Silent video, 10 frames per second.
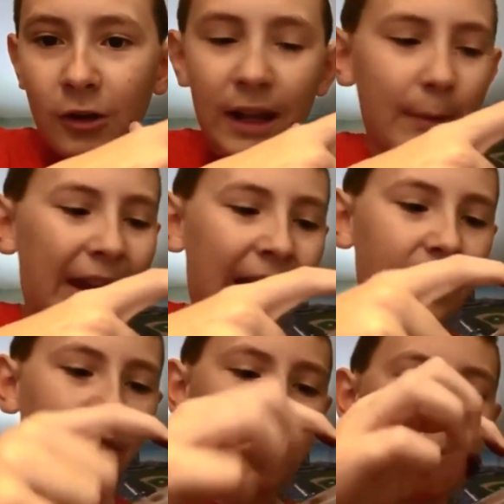Okay, my
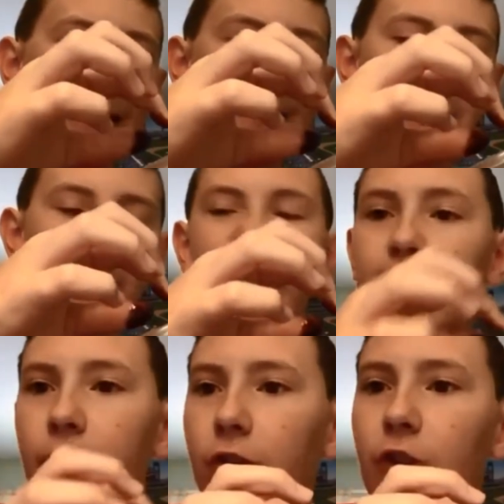
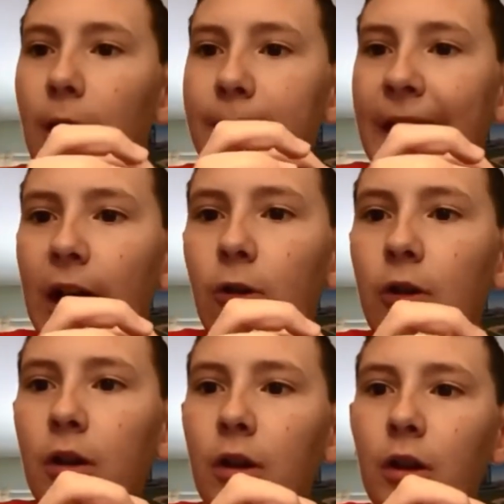fingers are numb now.